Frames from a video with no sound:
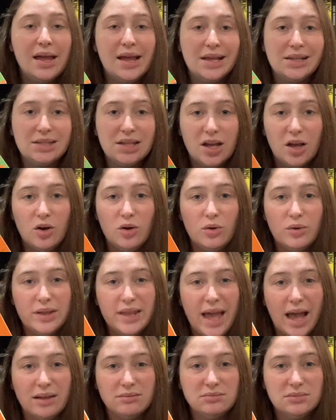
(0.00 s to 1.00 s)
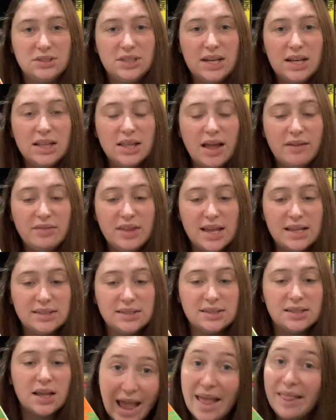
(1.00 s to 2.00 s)
So yeah, didn't love
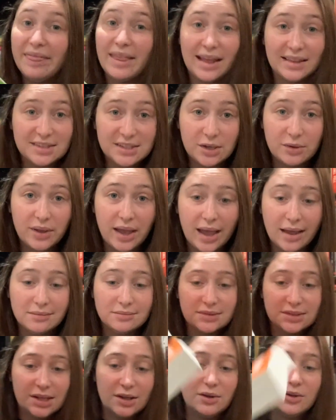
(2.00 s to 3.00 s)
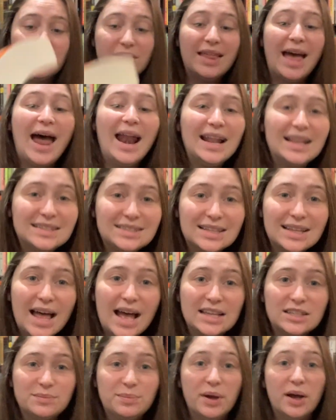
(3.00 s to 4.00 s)
this, and that's okay. So that is the
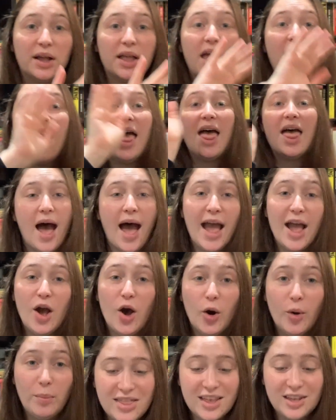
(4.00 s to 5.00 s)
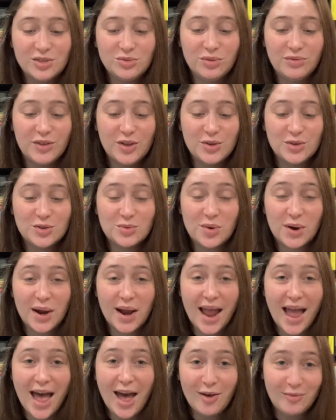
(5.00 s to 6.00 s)
last book. I hope these reviews were
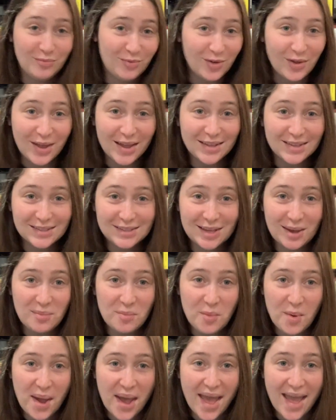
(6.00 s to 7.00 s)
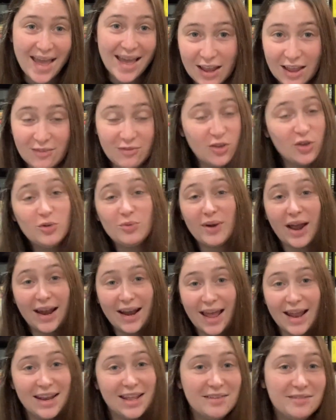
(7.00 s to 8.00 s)
helpful in some way. If you read
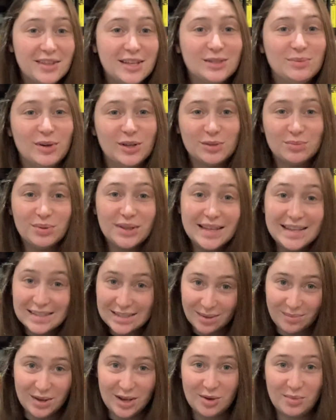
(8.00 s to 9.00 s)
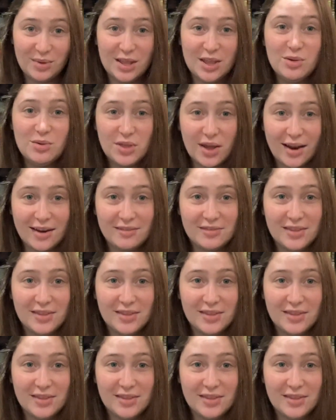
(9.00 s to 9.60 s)
any of these books, please let me know what you thought of